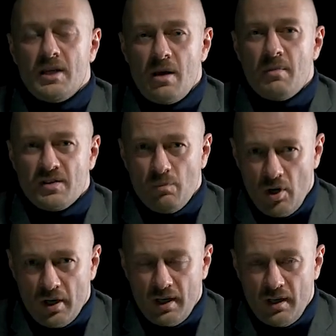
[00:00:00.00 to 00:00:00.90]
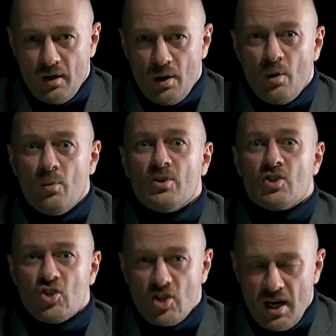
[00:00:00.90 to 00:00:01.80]
EMS market
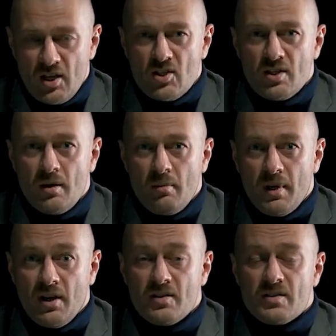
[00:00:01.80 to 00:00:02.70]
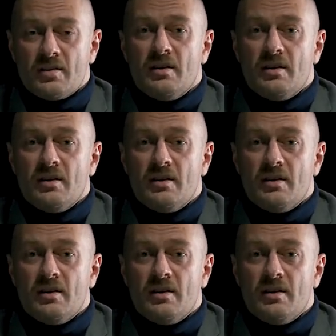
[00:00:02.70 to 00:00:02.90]
was changed because